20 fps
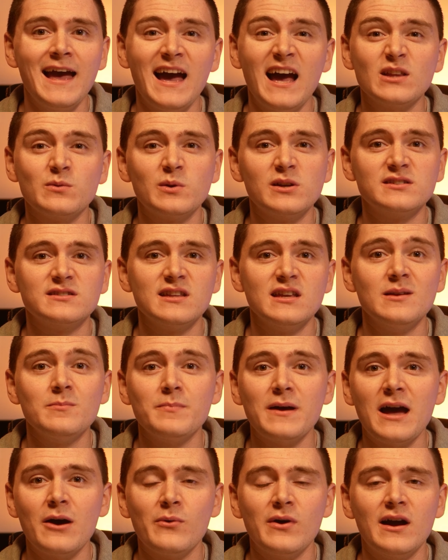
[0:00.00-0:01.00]
as well as the
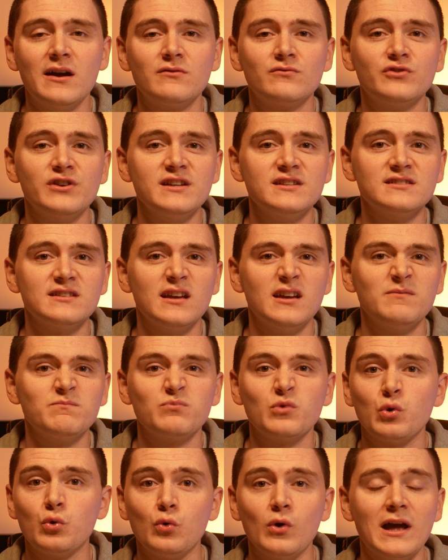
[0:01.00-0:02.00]
power and reset
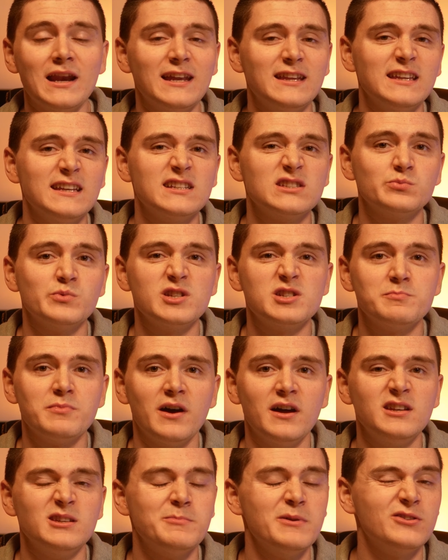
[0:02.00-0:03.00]
or LED switch
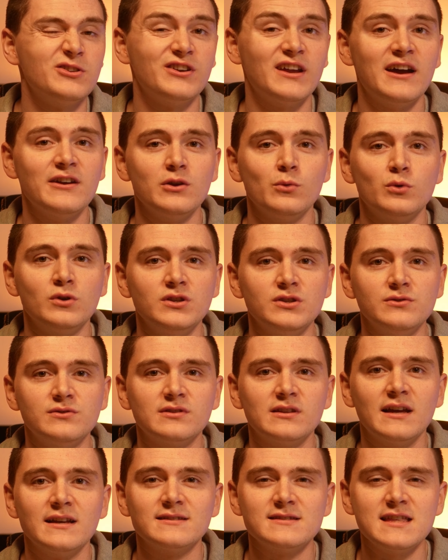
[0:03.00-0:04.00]
button, depending on how you want to
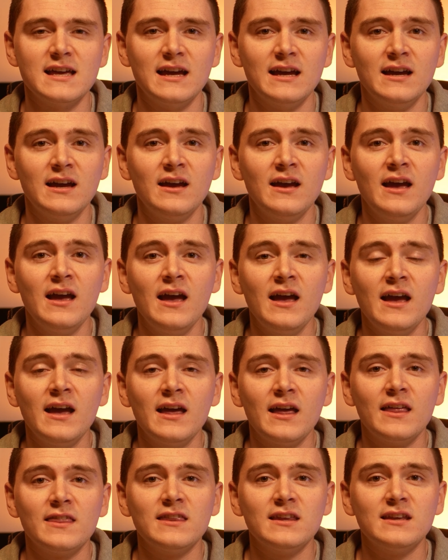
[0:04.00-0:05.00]
utilize that.
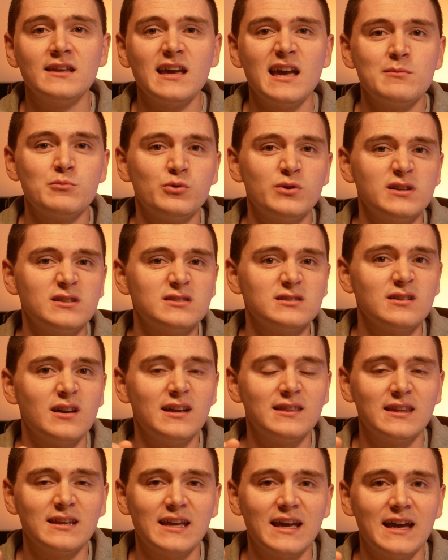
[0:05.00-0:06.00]
The cable
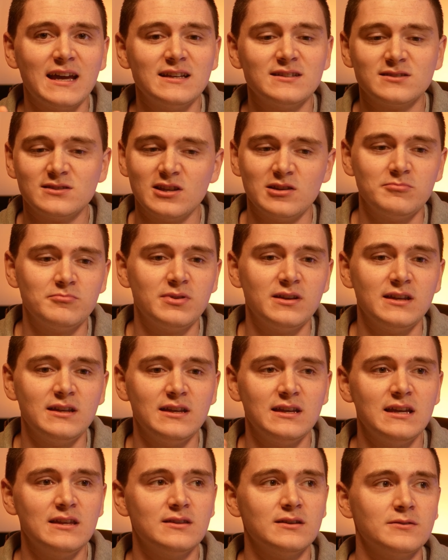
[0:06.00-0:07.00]
inside the case can be
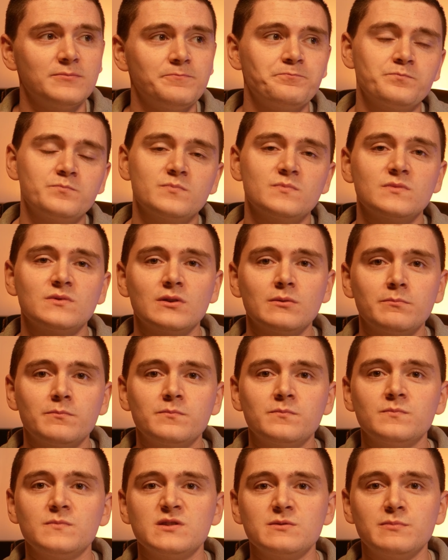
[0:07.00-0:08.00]
either
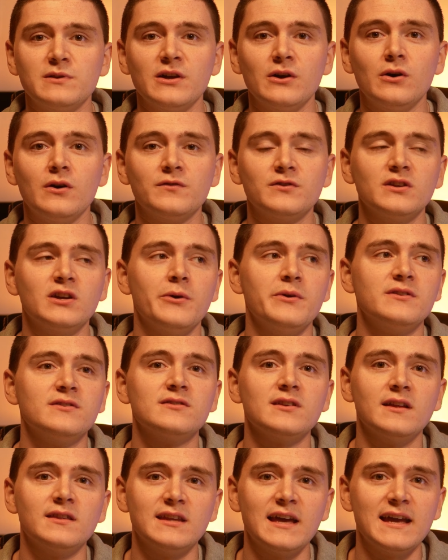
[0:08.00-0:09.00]
split off to go
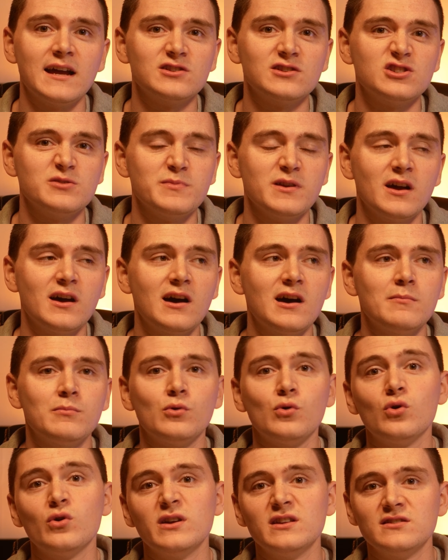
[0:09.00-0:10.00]
inside the ARGB hub
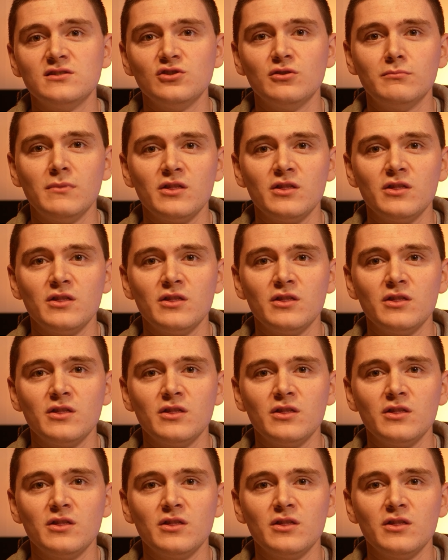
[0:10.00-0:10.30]
or into your